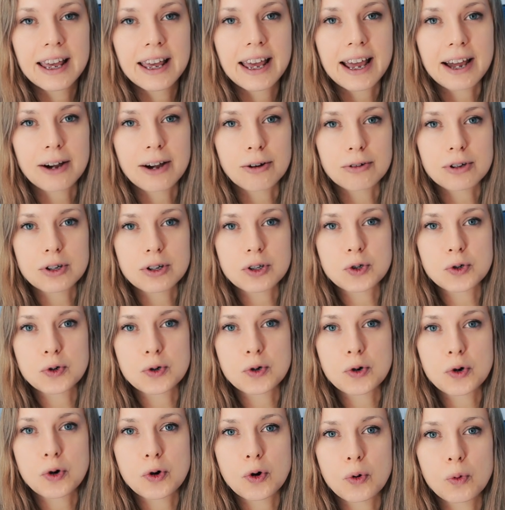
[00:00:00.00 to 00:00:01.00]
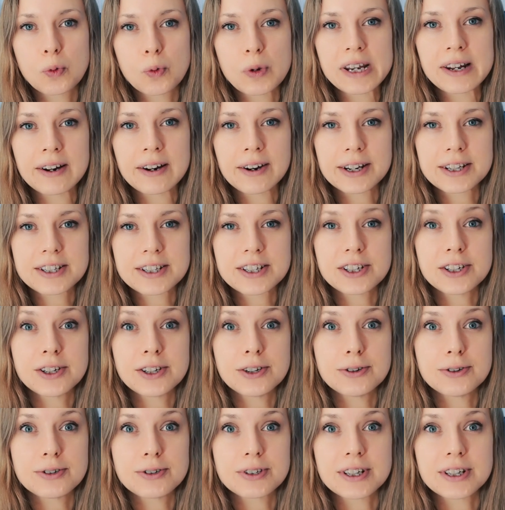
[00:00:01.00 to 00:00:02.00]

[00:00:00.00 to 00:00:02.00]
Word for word: out the door, we like to use